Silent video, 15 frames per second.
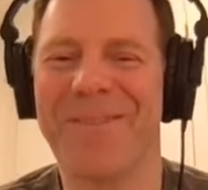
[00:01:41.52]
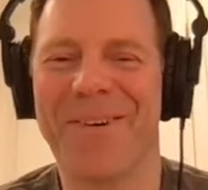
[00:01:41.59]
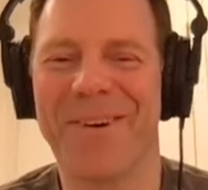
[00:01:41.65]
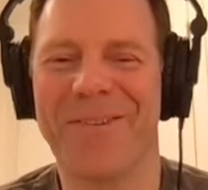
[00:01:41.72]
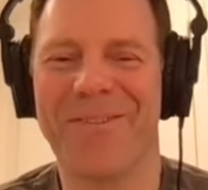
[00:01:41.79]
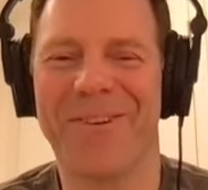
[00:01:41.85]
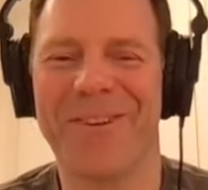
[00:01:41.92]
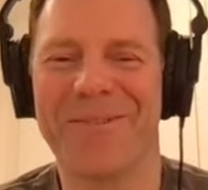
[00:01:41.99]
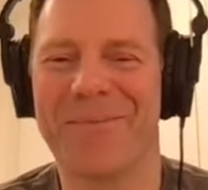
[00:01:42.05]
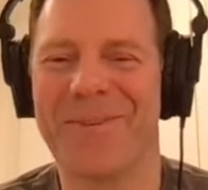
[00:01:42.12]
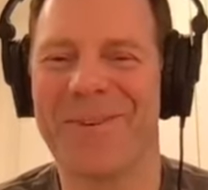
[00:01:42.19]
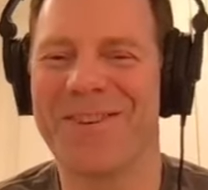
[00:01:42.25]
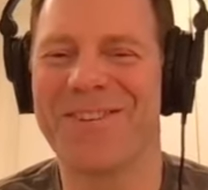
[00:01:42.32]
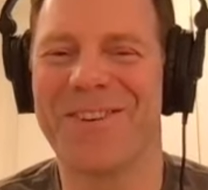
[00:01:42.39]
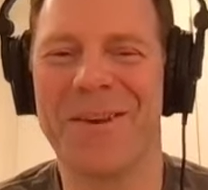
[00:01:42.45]
pure first
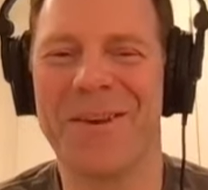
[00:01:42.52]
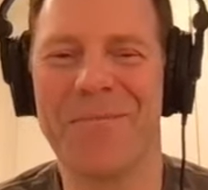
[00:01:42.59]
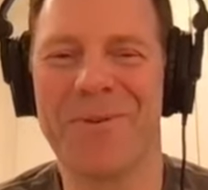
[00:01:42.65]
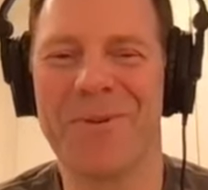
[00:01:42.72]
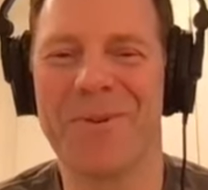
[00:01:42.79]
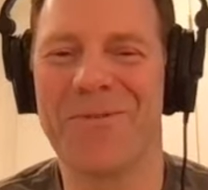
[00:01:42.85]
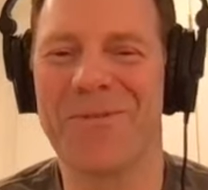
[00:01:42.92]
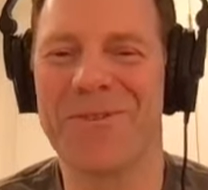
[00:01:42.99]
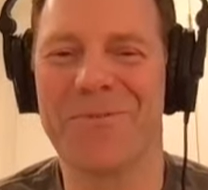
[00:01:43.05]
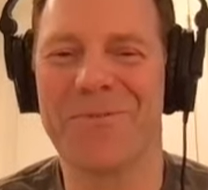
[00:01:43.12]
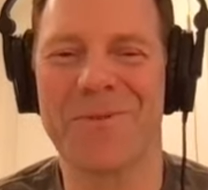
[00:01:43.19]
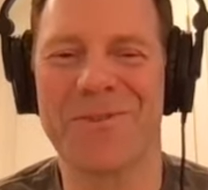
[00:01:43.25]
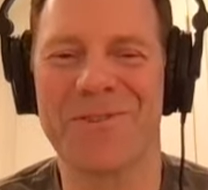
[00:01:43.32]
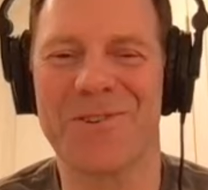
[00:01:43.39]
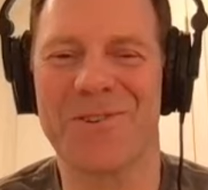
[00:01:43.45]
person, pure first
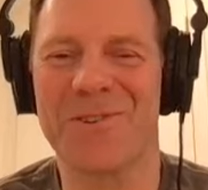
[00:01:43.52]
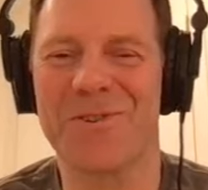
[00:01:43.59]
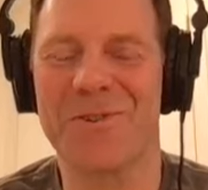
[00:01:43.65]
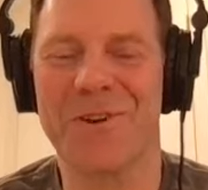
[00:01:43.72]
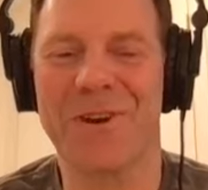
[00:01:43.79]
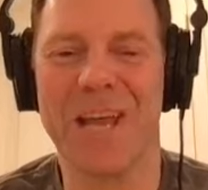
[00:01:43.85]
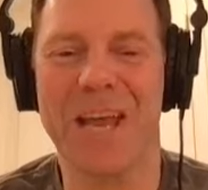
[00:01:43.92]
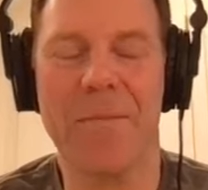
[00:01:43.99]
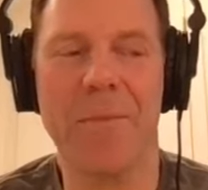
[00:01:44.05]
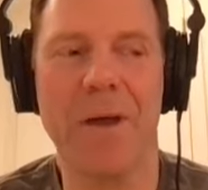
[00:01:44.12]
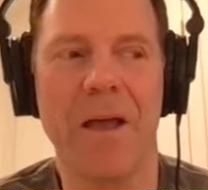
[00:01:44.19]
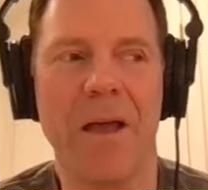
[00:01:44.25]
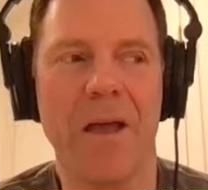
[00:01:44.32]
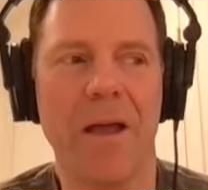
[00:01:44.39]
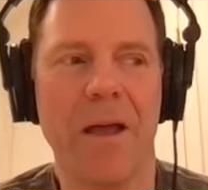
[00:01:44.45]
person shooter game.
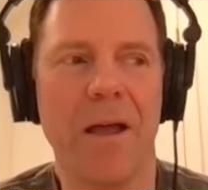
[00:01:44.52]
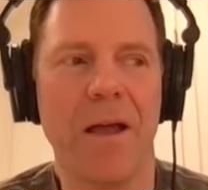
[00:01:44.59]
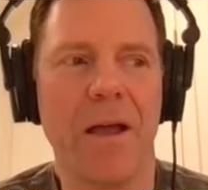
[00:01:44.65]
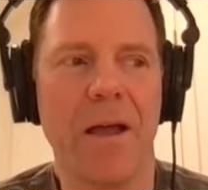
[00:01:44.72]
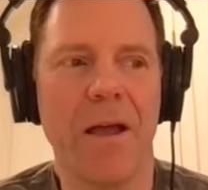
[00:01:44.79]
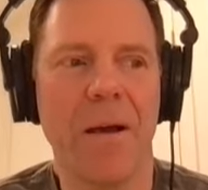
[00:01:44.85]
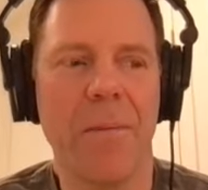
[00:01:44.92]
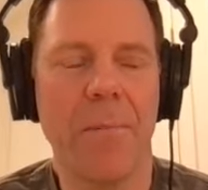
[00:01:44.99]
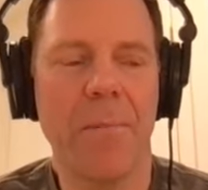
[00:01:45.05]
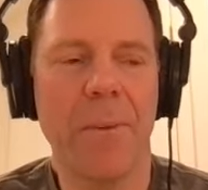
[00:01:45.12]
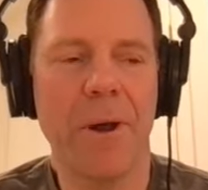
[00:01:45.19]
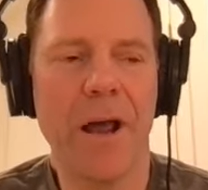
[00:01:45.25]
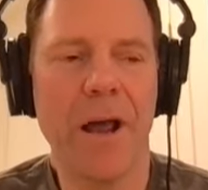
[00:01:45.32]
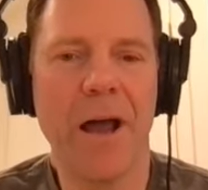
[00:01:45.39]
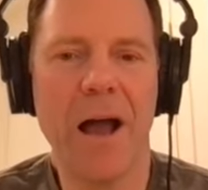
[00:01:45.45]

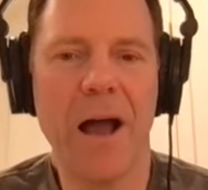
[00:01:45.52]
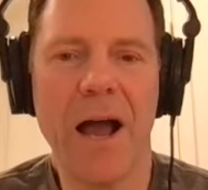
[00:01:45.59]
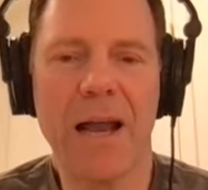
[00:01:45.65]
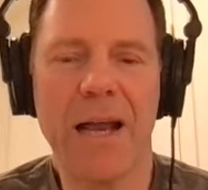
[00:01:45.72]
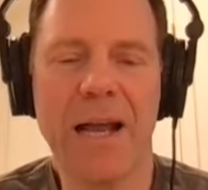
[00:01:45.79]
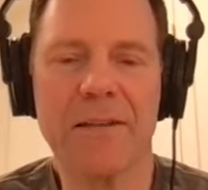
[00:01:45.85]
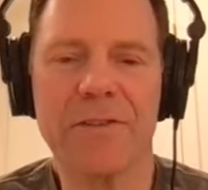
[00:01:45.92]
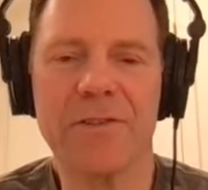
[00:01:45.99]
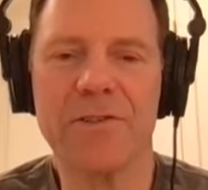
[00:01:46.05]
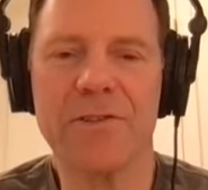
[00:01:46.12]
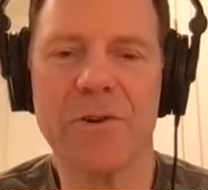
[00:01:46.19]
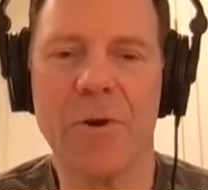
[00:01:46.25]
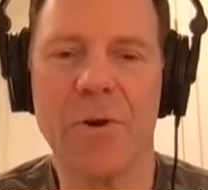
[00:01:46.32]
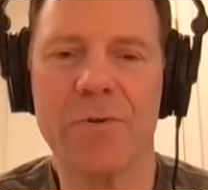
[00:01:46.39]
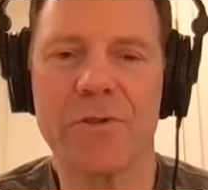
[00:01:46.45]
But I got
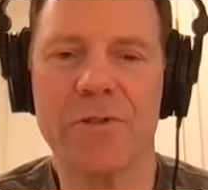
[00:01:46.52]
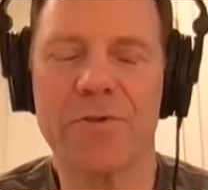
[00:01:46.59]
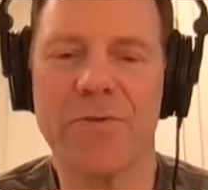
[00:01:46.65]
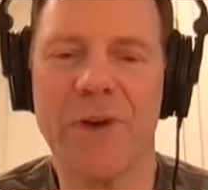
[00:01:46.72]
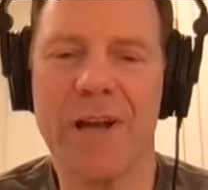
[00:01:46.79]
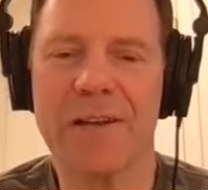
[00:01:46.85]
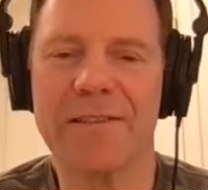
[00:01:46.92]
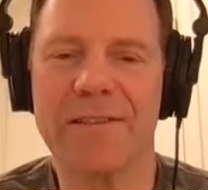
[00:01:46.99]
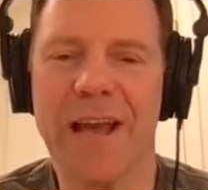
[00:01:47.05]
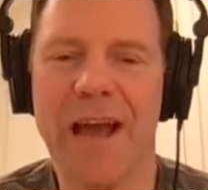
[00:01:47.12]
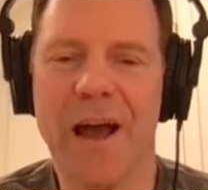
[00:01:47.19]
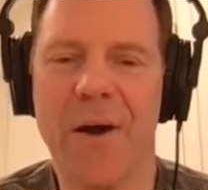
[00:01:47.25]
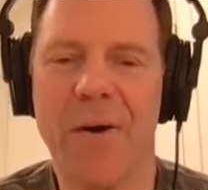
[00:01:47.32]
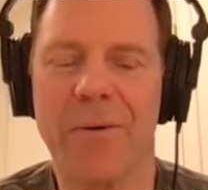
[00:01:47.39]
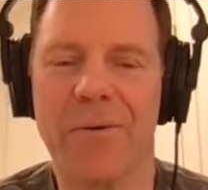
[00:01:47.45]
so stressed
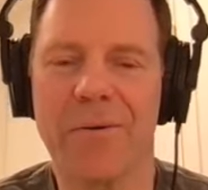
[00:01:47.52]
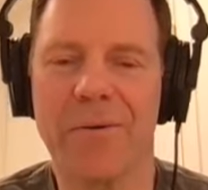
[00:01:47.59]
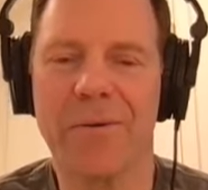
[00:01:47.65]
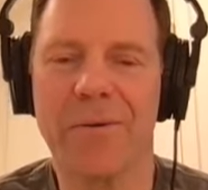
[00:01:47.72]
out